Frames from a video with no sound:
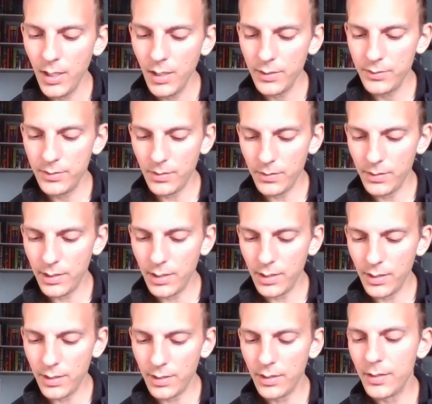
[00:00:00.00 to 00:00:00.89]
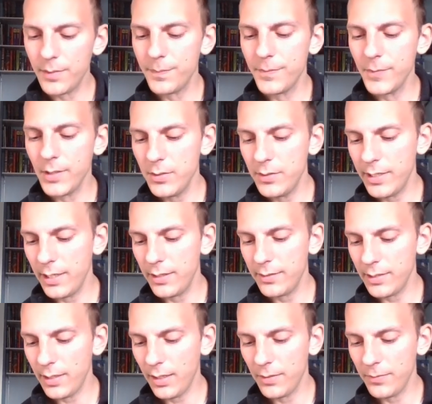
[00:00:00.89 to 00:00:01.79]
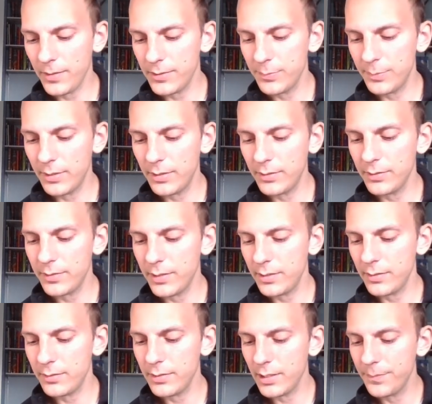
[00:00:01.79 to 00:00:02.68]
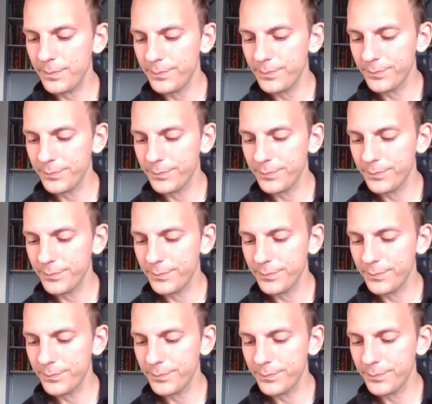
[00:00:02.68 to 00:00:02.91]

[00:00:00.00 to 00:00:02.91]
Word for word: so that um, you can't tell if I spelled it right or not.